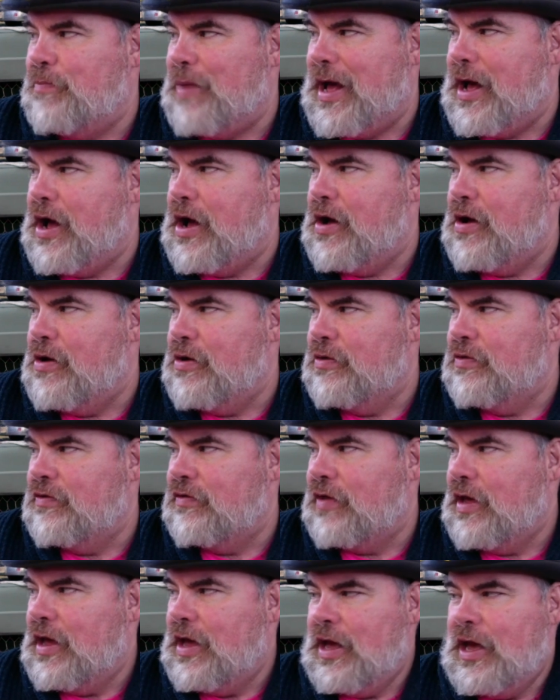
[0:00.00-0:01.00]

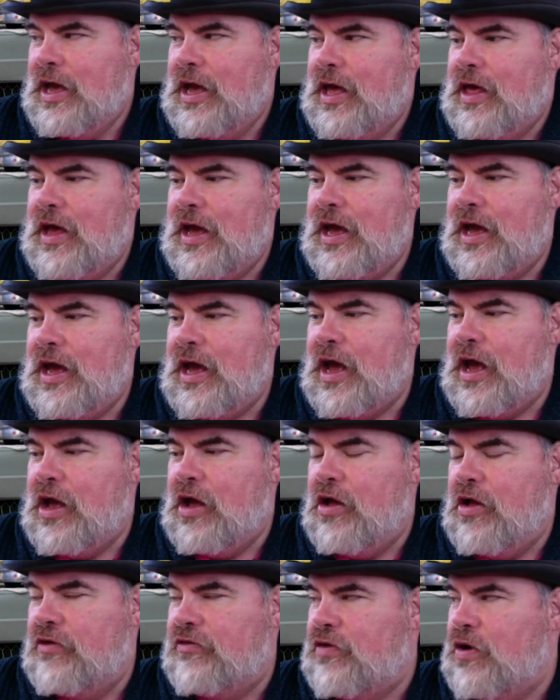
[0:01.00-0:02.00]
pounds. He
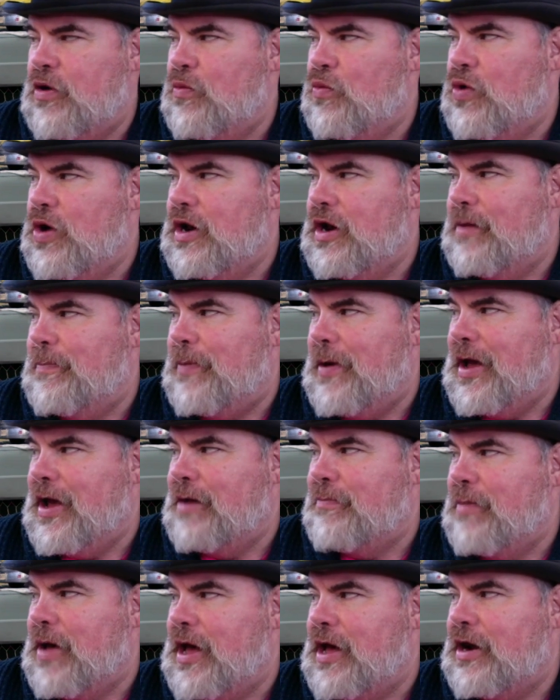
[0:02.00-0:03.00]
hails from
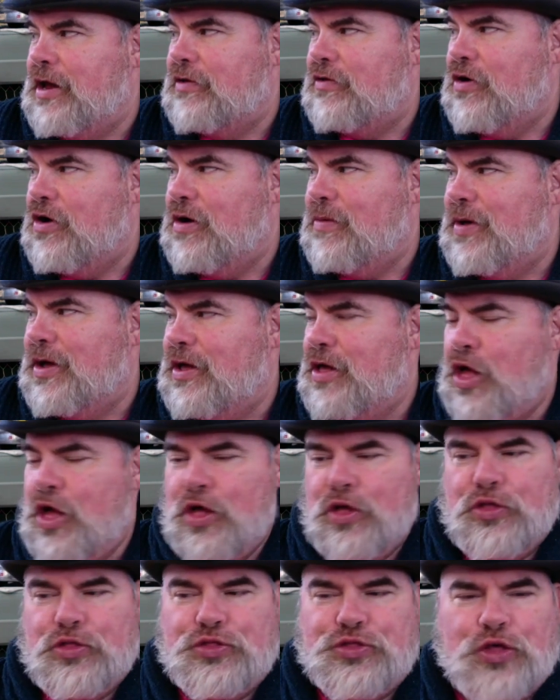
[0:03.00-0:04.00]
Winnipeg, Manitoba
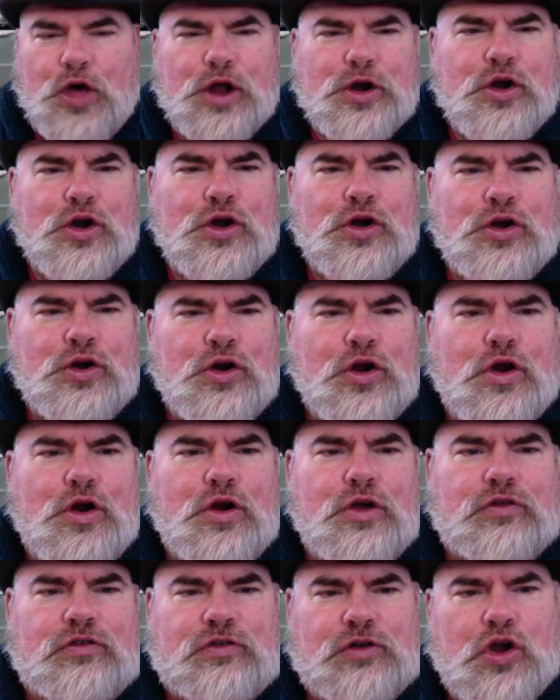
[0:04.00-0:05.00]

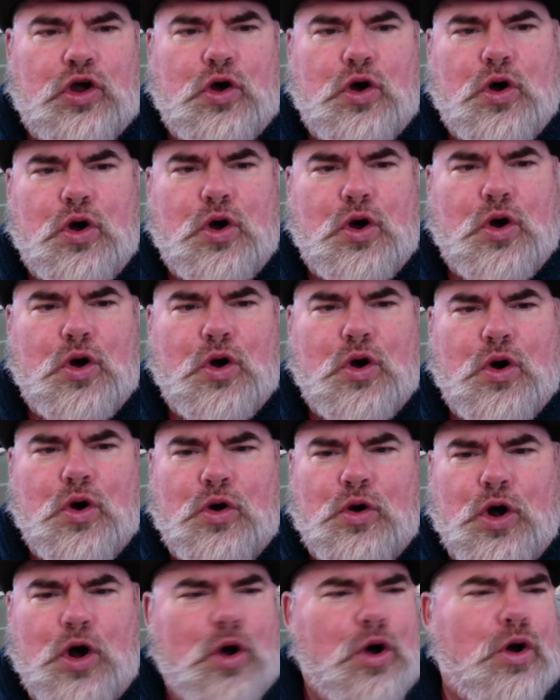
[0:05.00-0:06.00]
thunder snow,
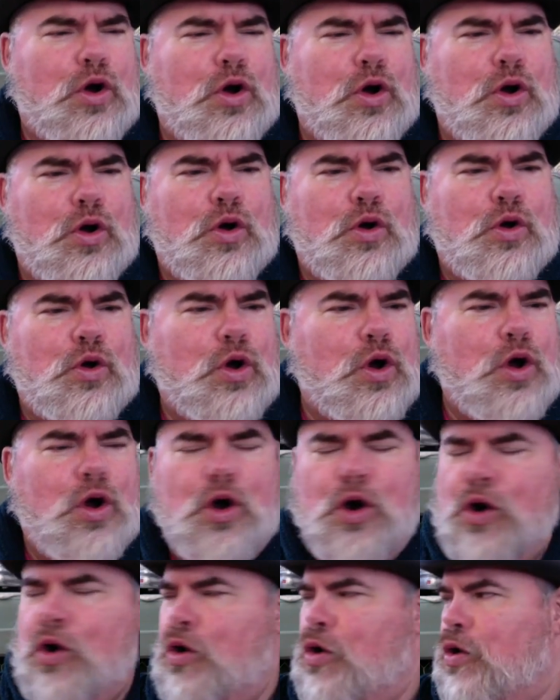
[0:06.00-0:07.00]
oh,
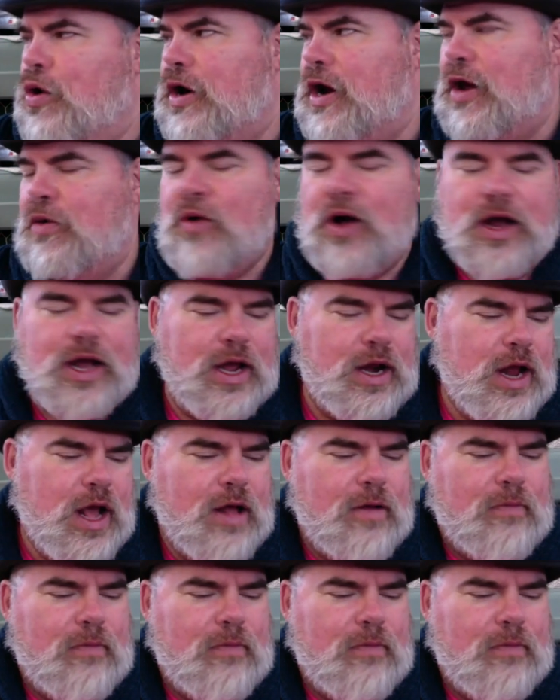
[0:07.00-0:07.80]
oh, and I'd walk in,